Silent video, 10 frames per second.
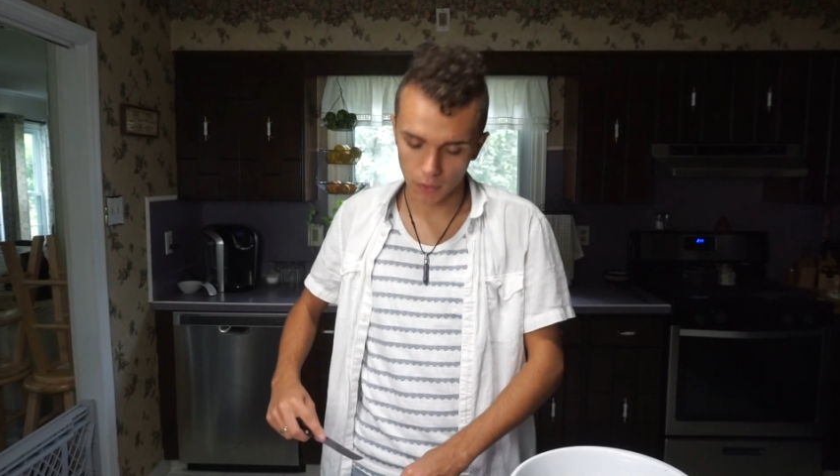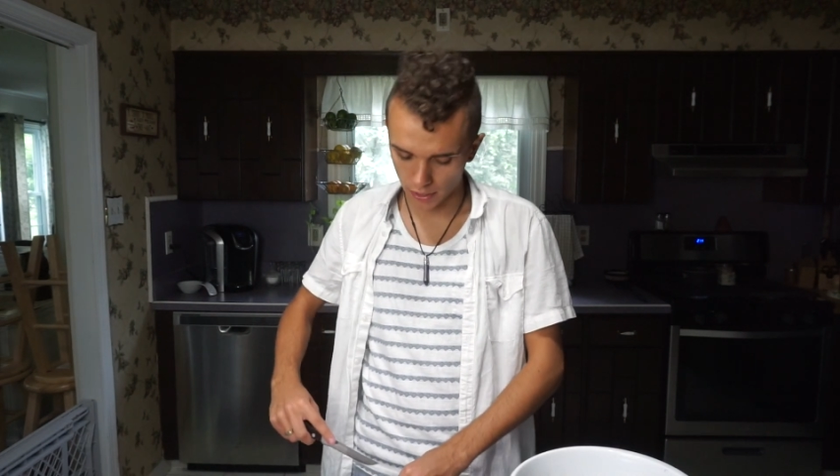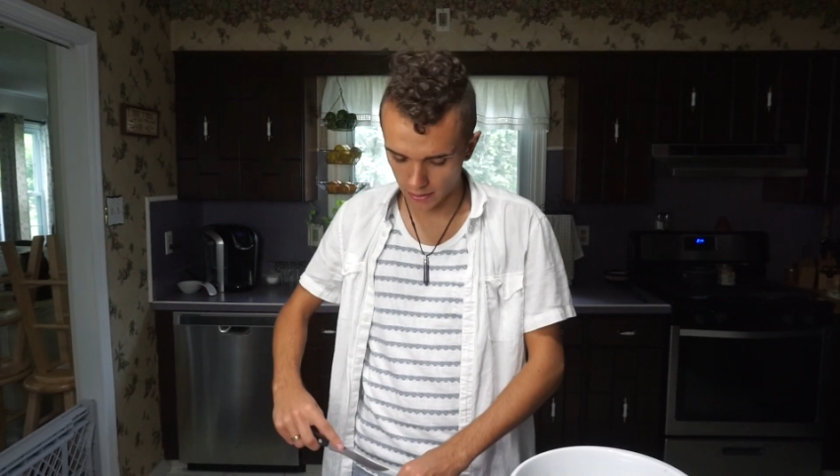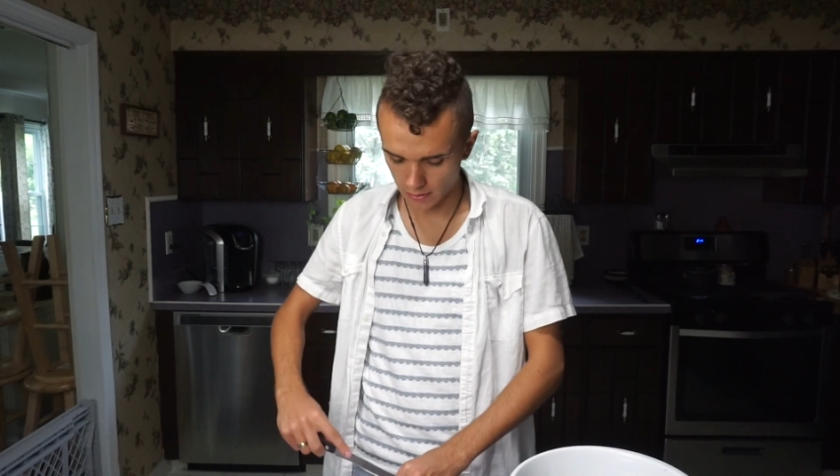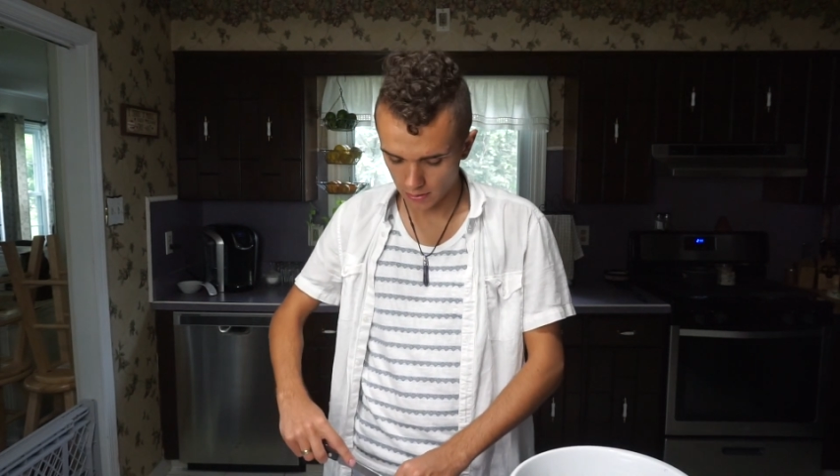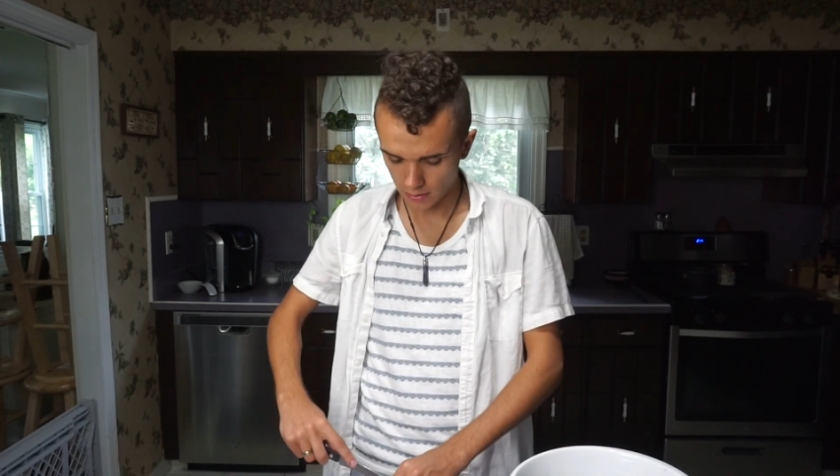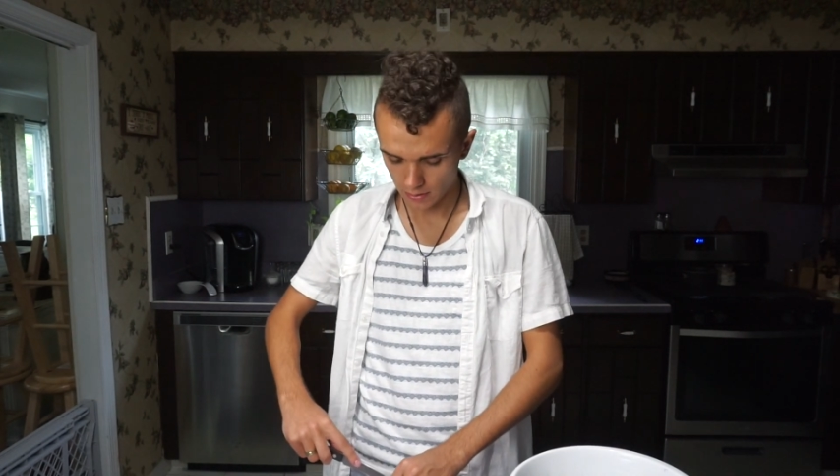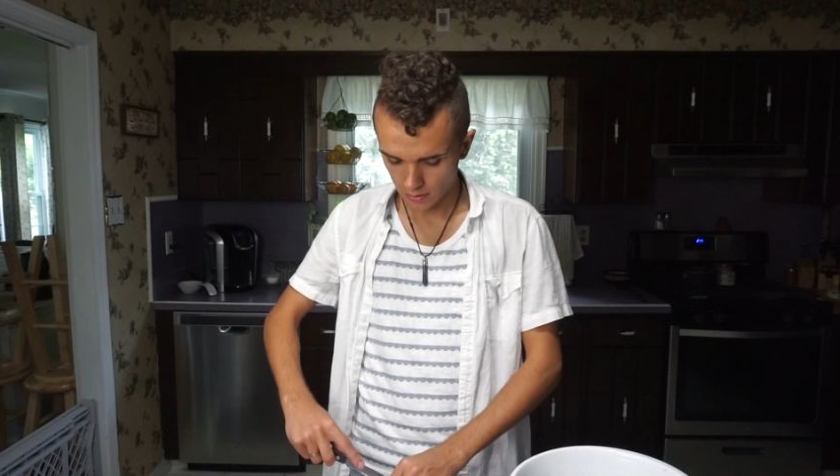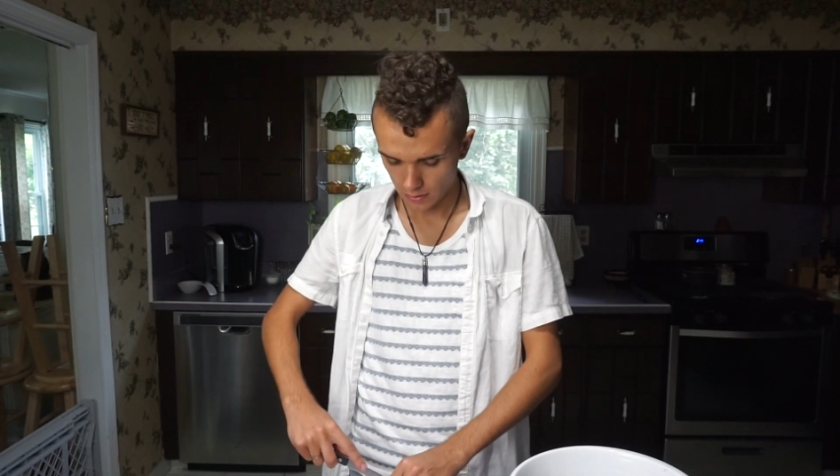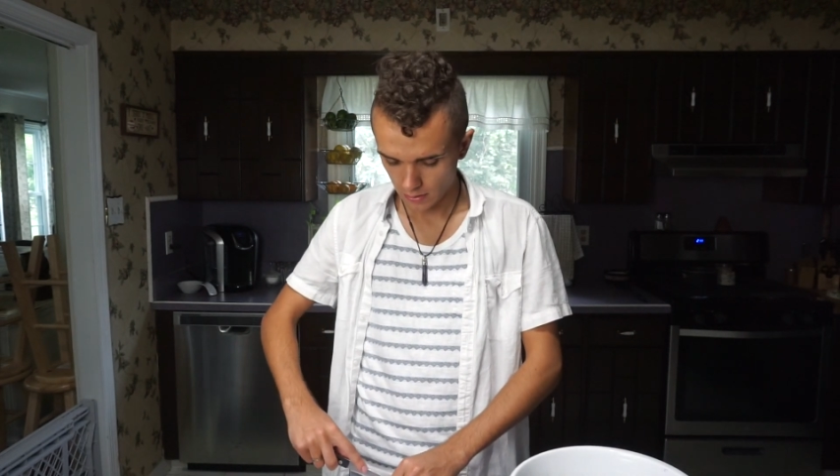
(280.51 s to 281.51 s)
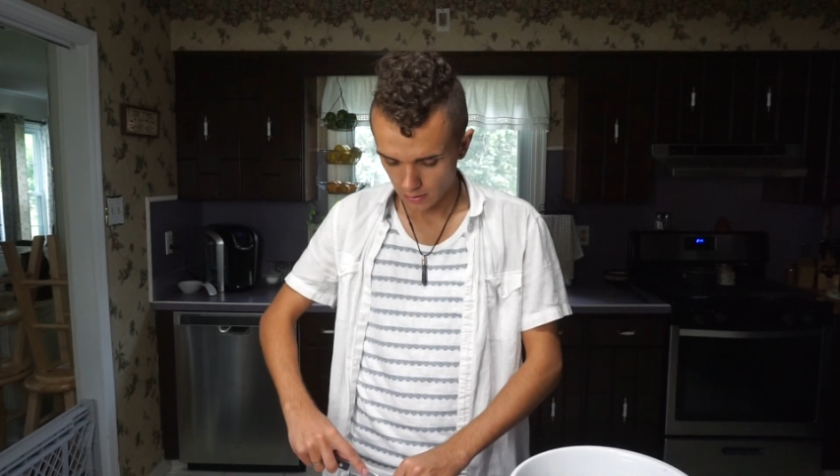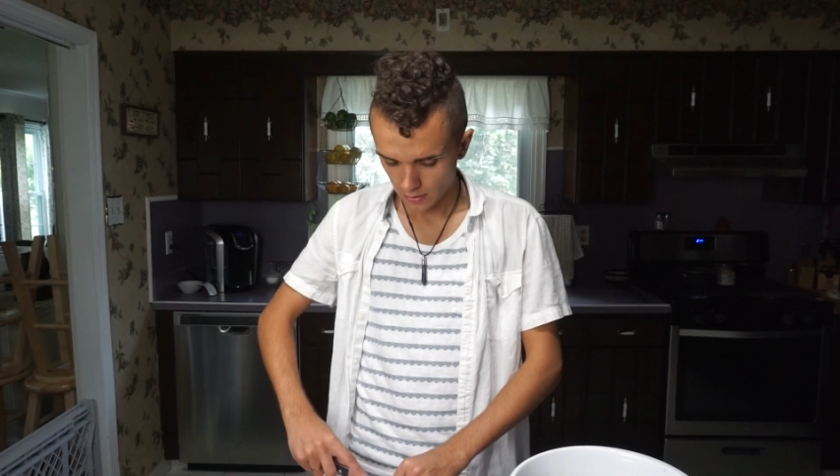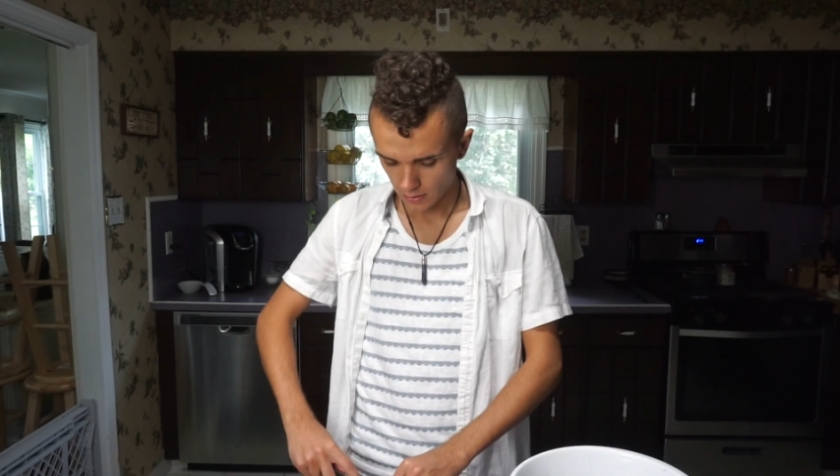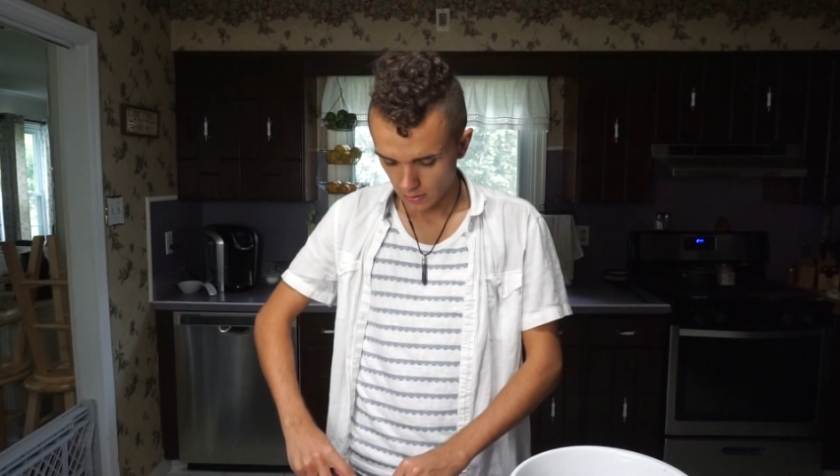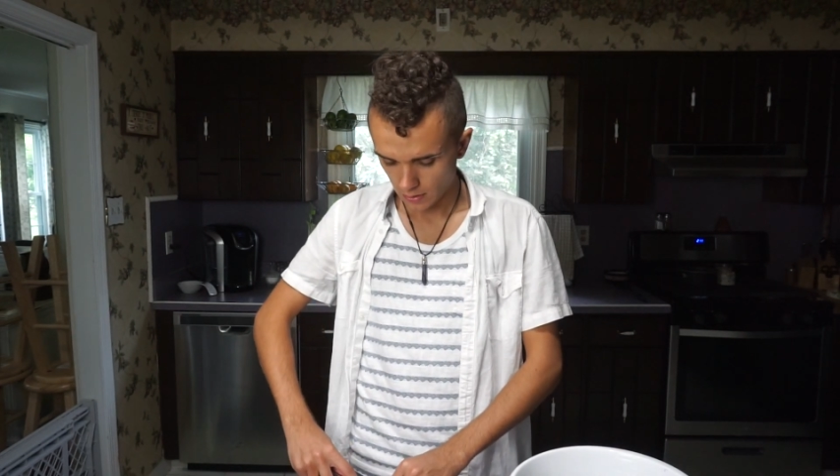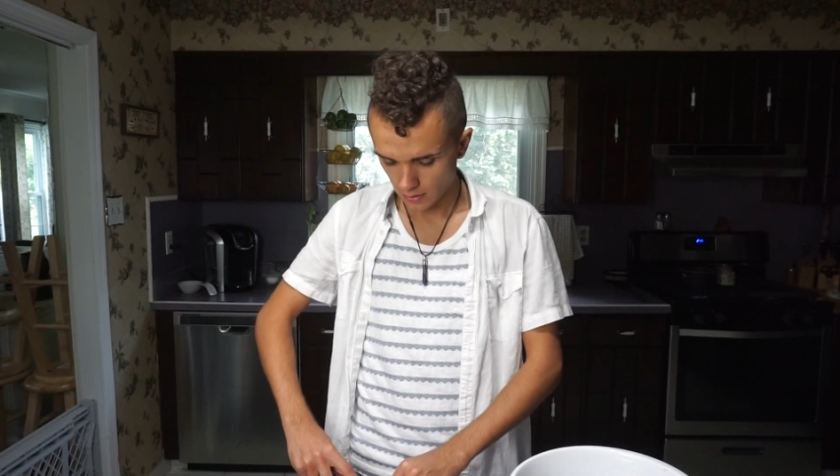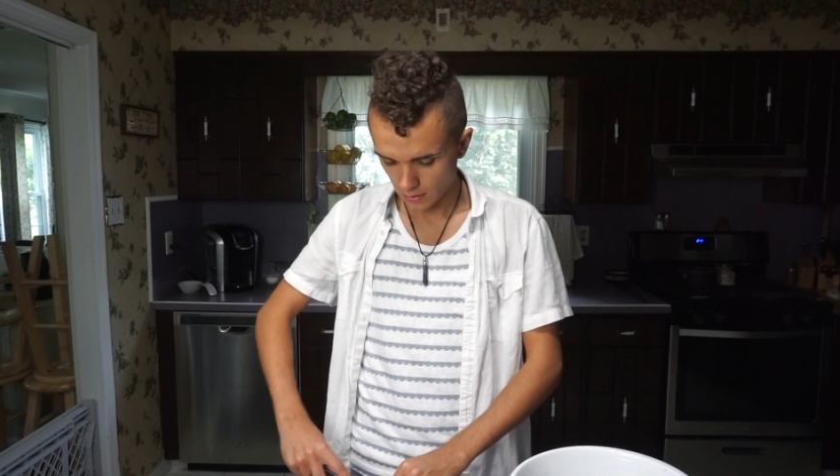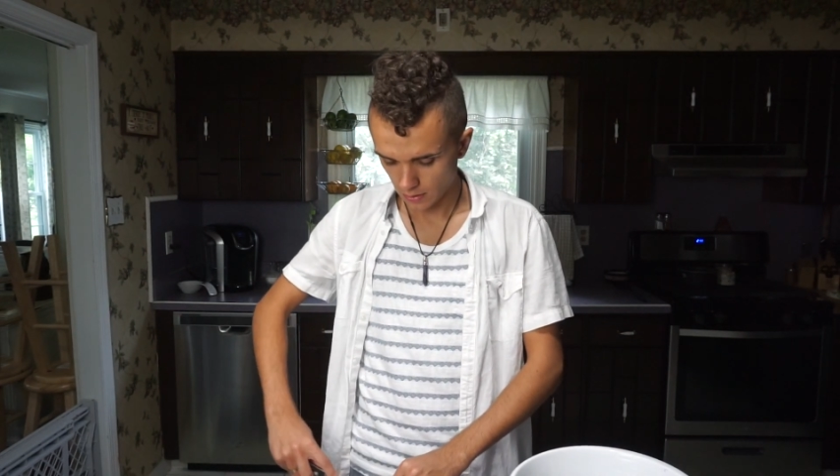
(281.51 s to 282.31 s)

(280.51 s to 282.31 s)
but I